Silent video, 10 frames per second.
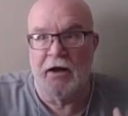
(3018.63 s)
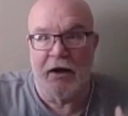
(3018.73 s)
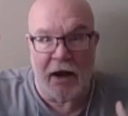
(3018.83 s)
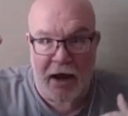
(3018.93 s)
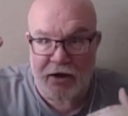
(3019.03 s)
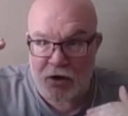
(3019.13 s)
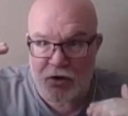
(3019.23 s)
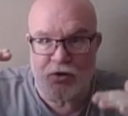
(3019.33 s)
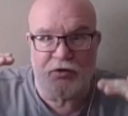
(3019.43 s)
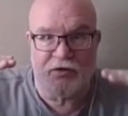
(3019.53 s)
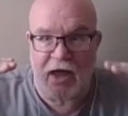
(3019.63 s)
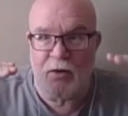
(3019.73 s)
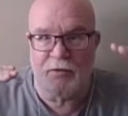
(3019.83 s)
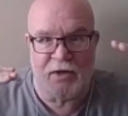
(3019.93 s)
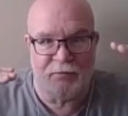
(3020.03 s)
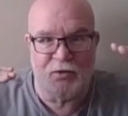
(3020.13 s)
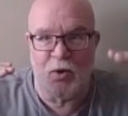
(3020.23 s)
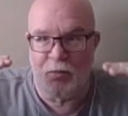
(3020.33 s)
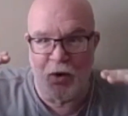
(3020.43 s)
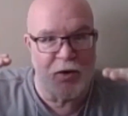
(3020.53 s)
And, you stay with them to
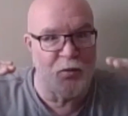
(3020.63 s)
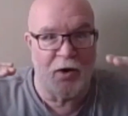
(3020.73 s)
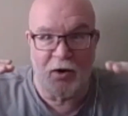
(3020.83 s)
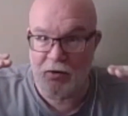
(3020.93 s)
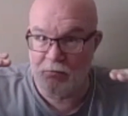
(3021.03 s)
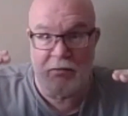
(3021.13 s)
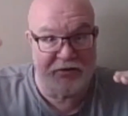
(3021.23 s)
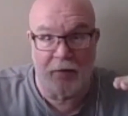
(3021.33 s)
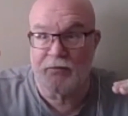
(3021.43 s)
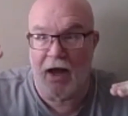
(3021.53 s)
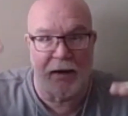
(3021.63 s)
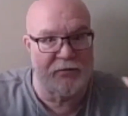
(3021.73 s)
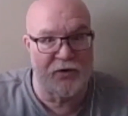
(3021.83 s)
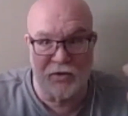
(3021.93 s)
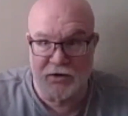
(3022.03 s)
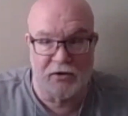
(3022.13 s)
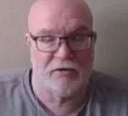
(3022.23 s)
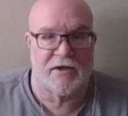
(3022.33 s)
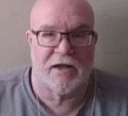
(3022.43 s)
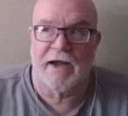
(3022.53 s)
a point where sometimes you're
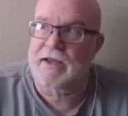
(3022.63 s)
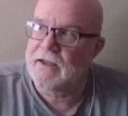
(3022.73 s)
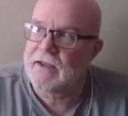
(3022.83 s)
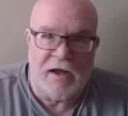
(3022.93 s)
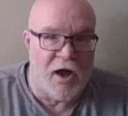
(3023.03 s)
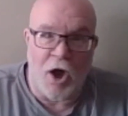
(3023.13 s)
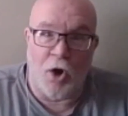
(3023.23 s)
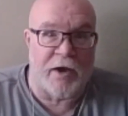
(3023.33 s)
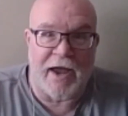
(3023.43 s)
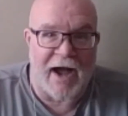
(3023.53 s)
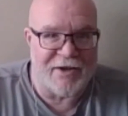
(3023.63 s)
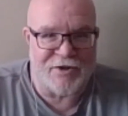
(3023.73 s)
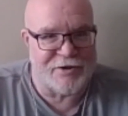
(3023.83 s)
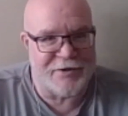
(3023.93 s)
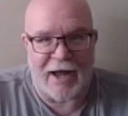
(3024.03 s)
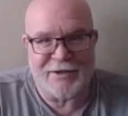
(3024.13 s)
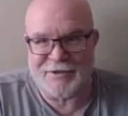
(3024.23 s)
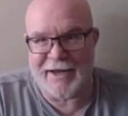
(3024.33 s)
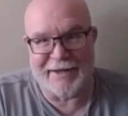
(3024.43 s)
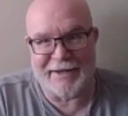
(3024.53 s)
literally like, okay, I just
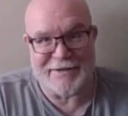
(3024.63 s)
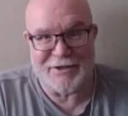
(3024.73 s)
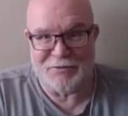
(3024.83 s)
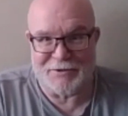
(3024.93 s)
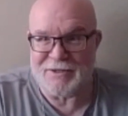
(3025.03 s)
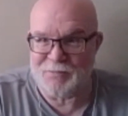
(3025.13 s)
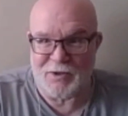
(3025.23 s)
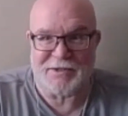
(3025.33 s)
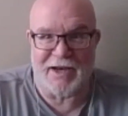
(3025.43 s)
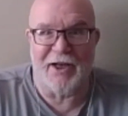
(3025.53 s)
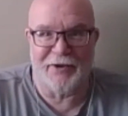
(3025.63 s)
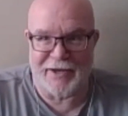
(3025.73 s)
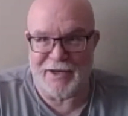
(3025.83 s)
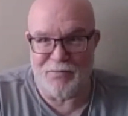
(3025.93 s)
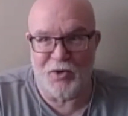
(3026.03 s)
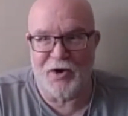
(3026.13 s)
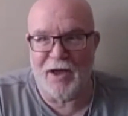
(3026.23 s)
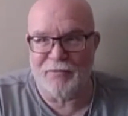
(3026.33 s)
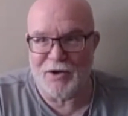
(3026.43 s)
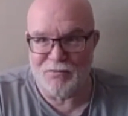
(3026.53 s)
can't deal with this personality anymore, and
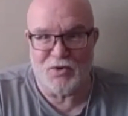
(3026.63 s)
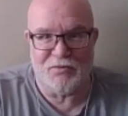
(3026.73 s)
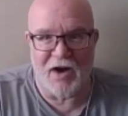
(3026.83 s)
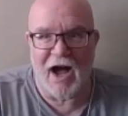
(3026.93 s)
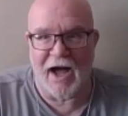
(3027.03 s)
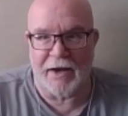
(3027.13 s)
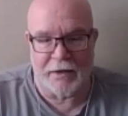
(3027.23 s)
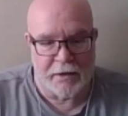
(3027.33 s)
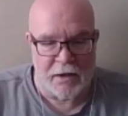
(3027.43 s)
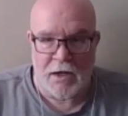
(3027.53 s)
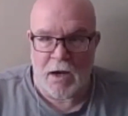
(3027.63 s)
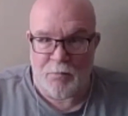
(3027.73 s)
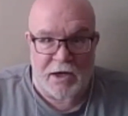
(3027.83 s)
I'm going to move on. But,